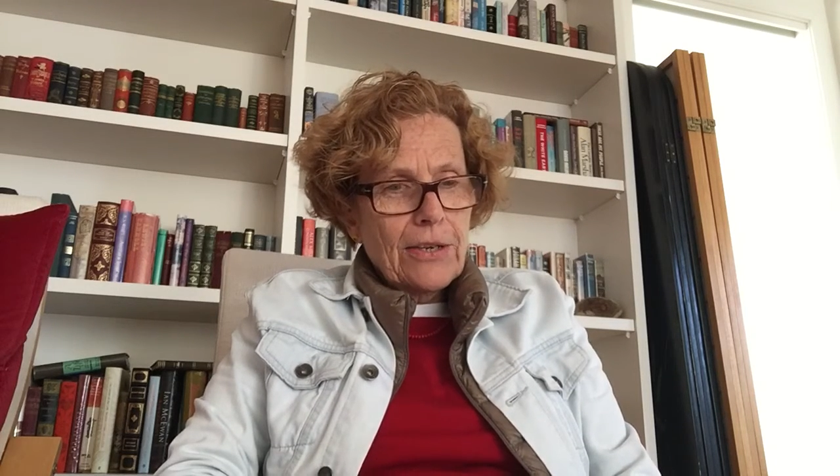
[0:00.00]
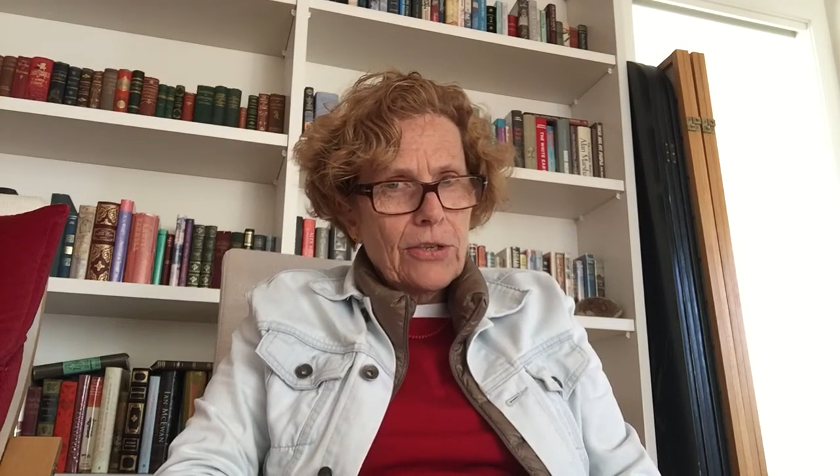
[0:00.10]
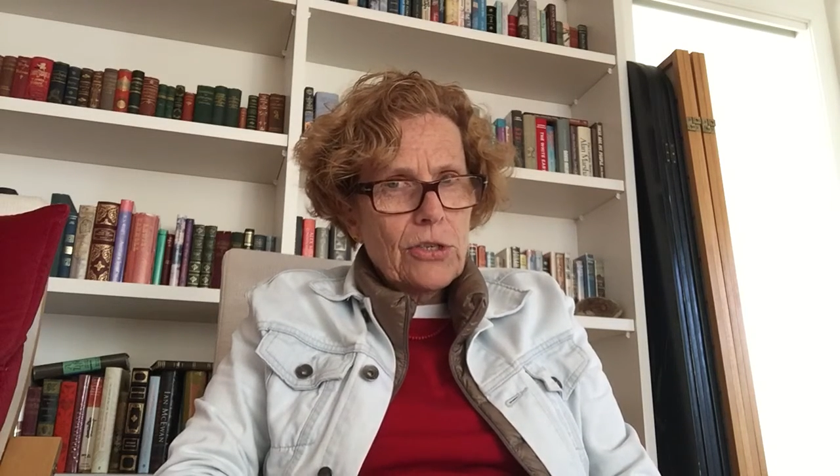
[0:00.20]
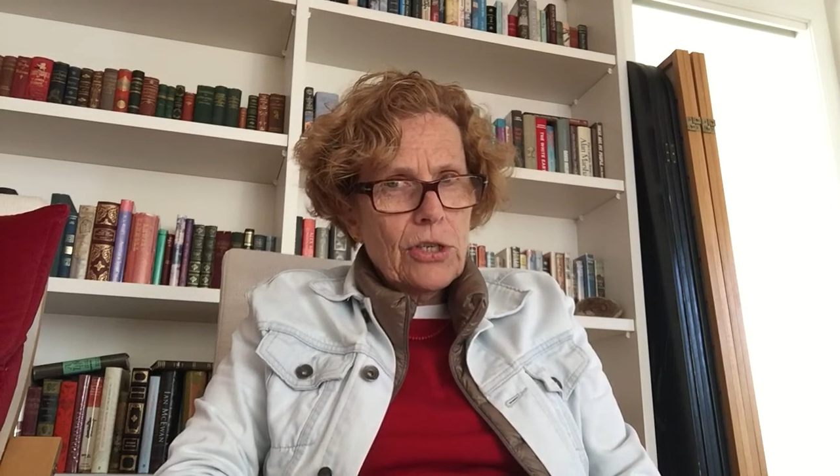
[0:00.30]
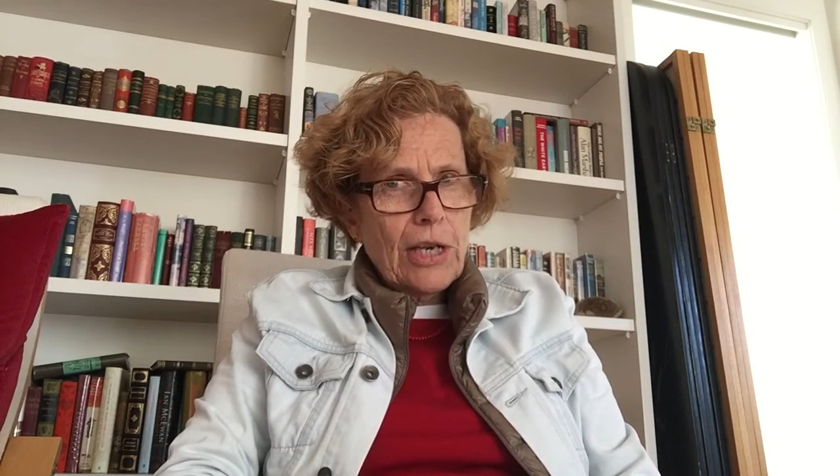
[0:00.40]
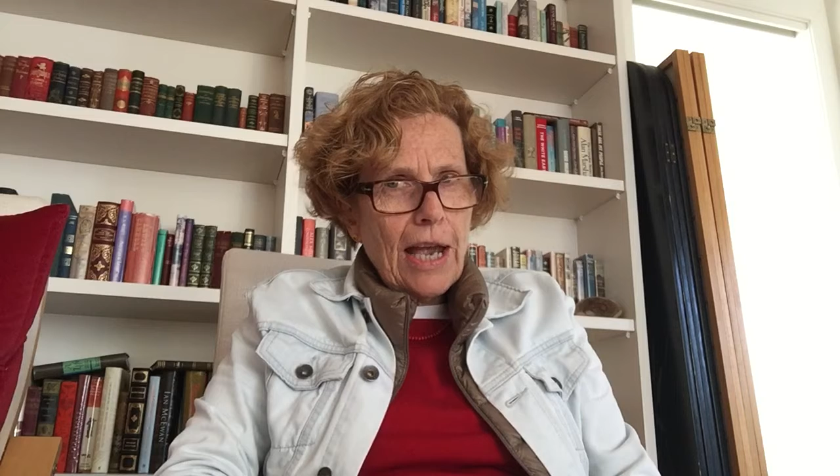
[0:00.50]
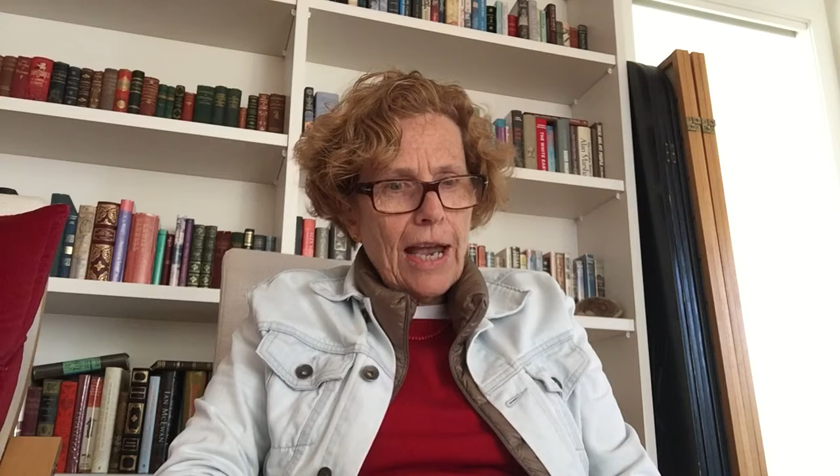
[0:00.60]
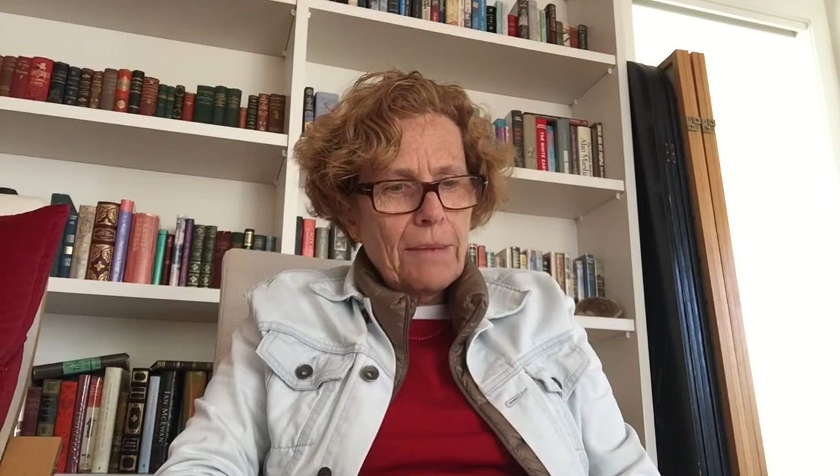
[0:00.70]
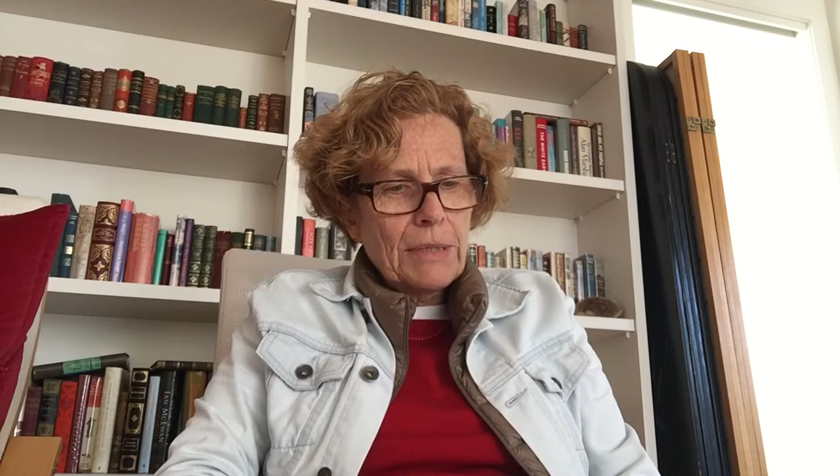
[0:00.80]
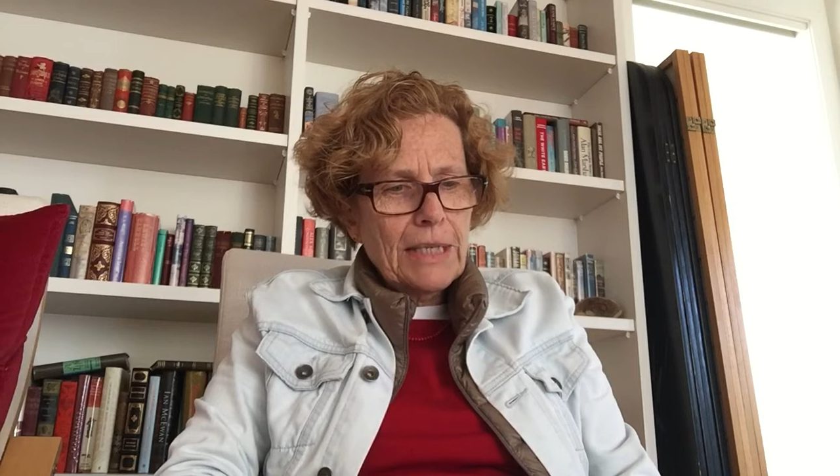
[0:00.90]
She
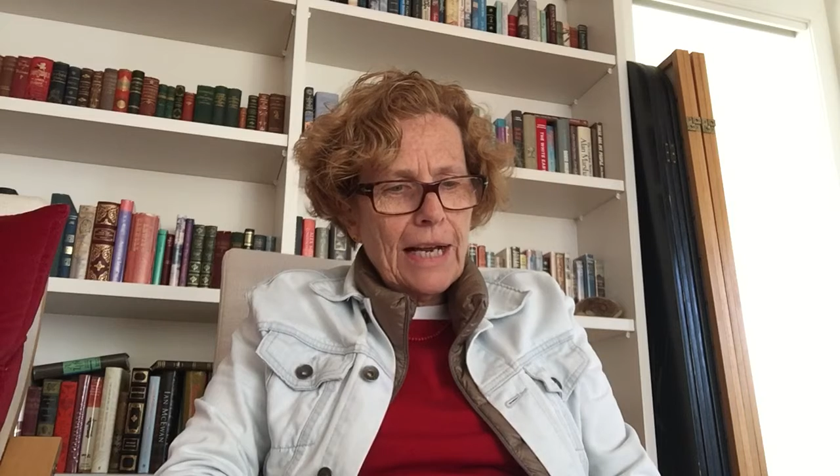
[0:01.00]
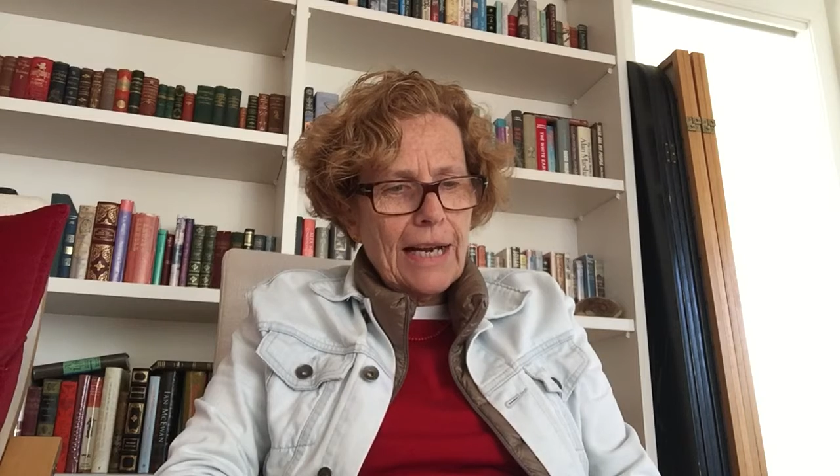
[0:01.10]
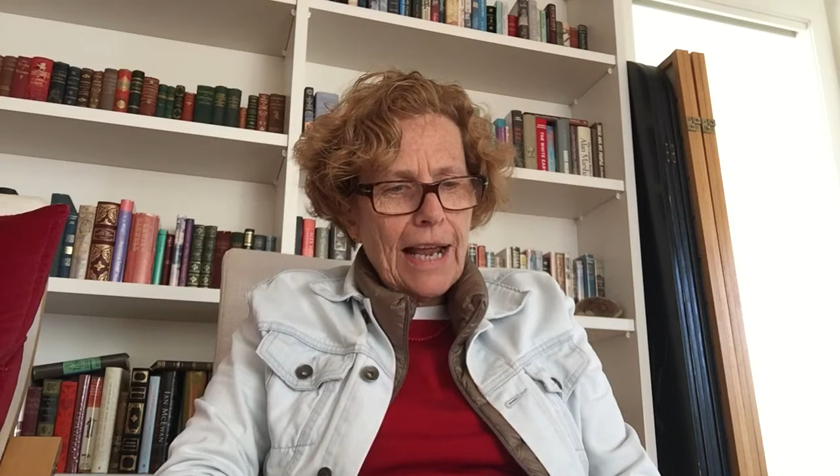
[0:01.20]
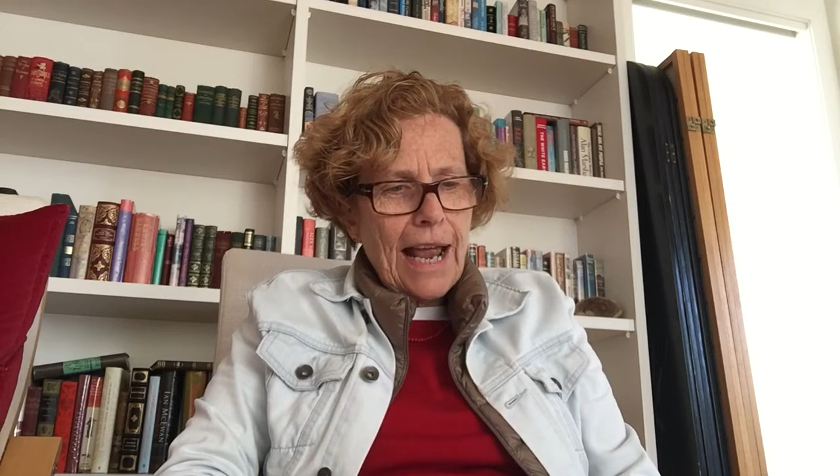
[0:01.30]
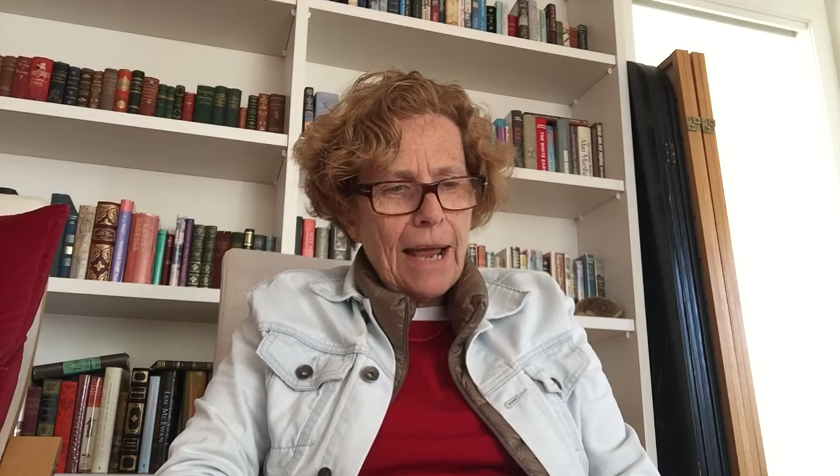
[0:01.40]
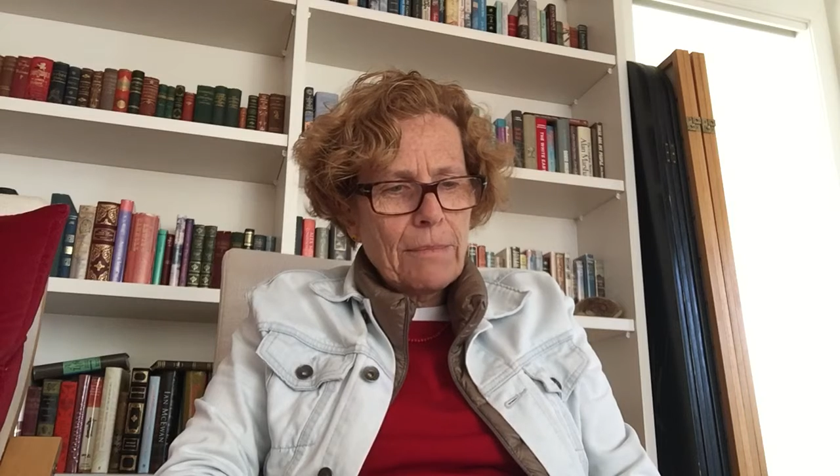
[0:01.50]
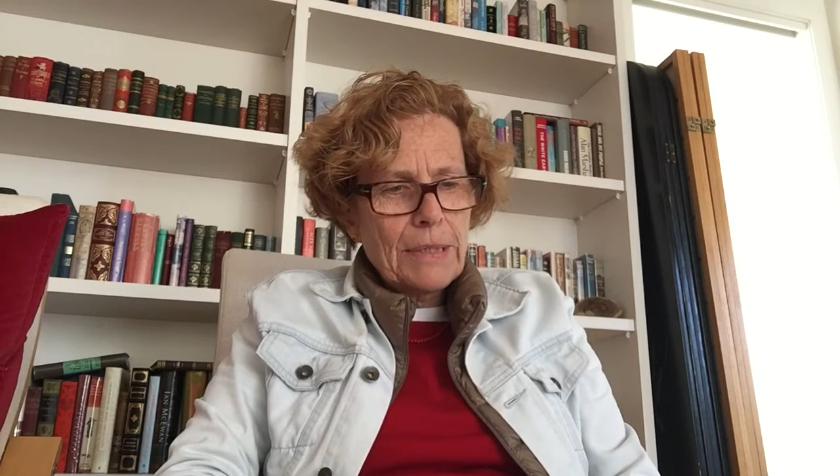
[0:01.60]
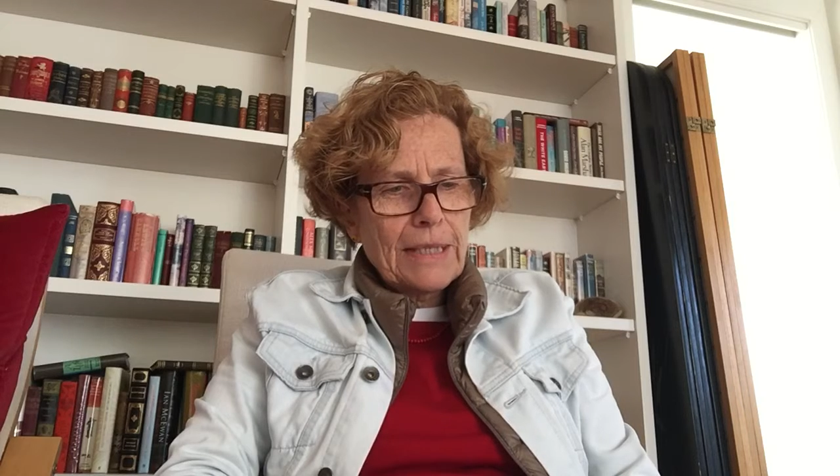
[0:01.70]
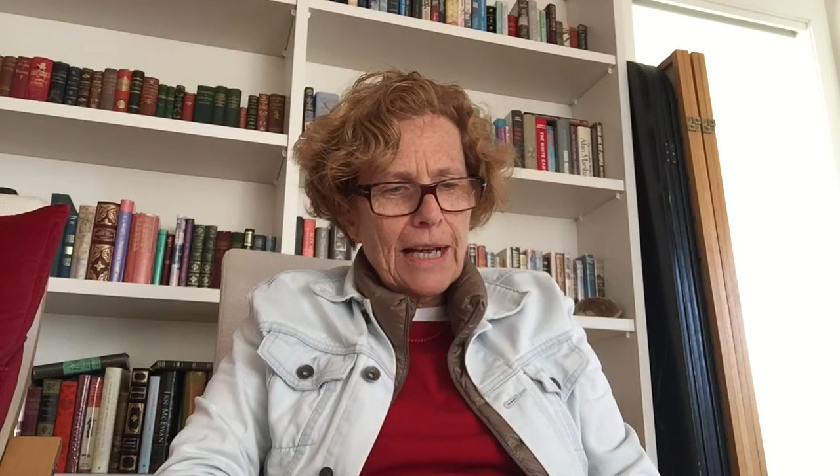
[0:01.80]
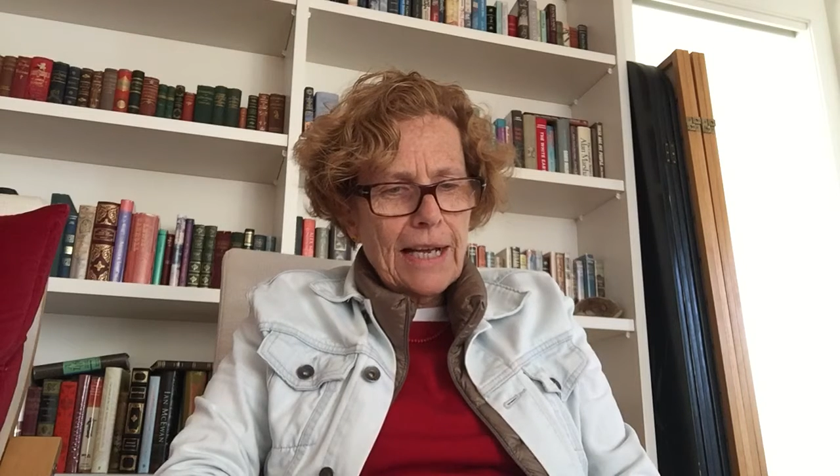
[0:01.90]
aimed it at a
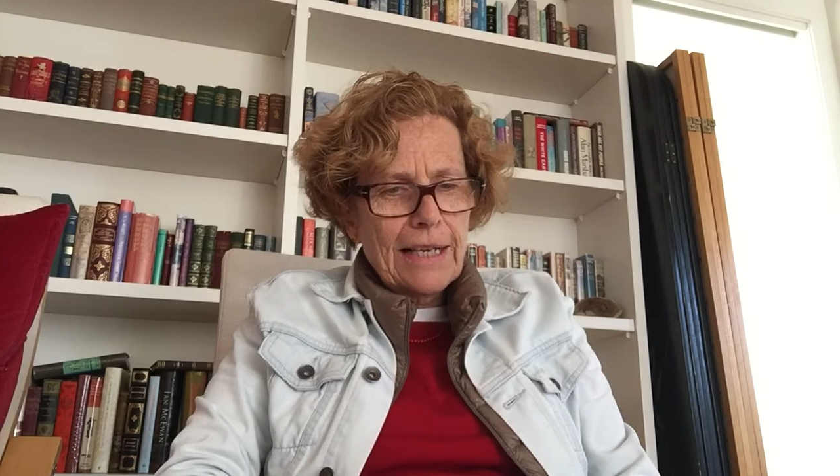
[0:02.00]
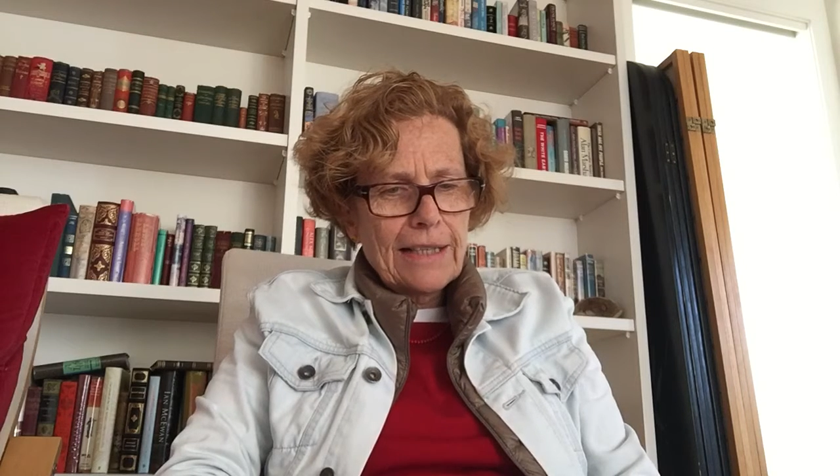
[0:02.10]
hamster